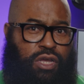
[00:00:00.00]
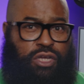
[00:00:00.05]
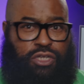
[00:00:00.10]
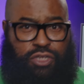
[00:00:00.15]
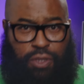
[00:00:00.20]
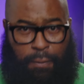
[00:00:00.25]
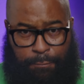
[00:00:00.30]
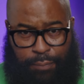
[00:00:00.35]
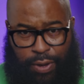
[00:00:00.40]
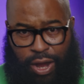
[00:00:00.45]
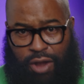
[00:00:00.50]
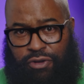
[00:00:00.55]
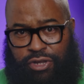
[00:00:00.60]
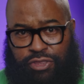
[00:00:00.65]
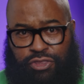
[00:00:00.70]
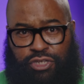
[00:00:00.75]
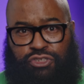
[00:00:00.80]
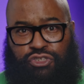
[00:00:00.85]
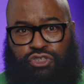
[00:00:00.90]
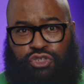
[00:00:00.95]

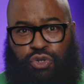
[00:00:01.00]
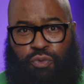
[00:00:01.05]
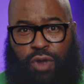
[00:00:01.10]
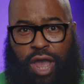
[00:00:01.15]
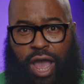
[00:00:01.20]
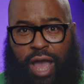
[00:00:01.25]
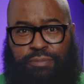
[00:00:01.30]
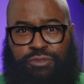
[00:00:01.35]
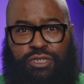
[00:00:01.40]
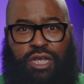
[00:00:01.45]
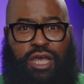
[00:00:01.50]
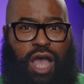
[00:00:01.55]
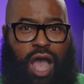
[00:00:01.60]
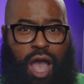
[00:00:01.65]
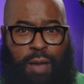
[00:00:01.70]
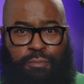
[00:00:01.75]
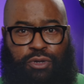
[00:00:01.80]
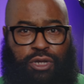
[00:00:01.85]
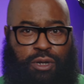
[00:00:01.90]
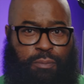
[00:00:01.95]
Comparing these two apps,
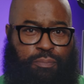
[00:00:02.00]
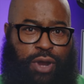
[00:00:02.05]
I'm going to